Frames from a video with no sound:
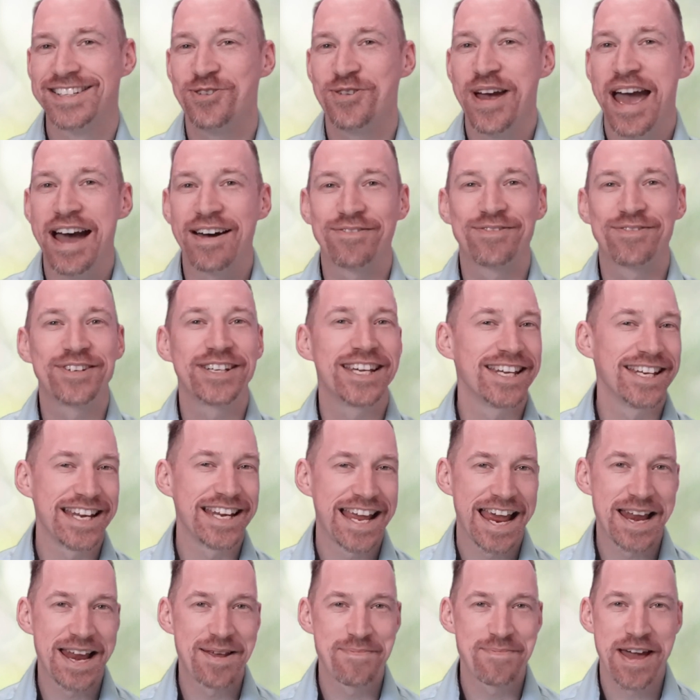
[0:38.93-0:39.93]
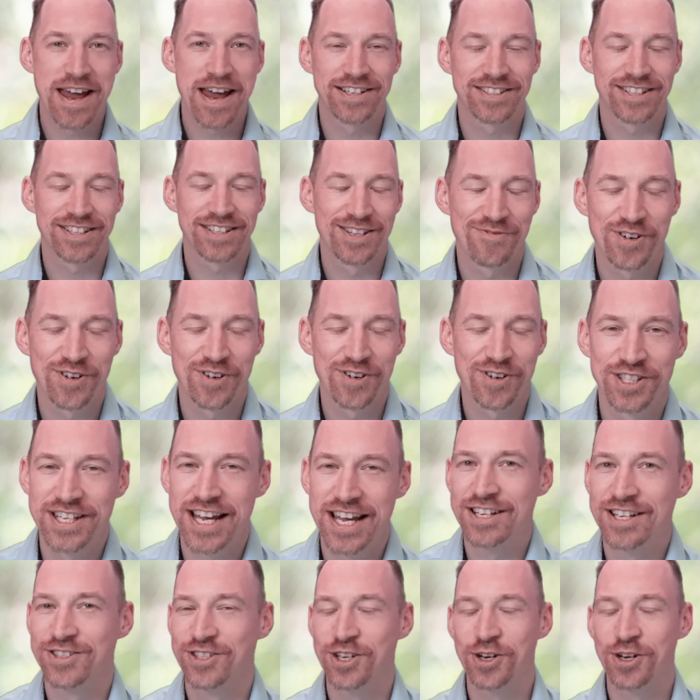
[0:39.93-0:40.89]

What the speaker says: do you have to get antibiotics on the front side.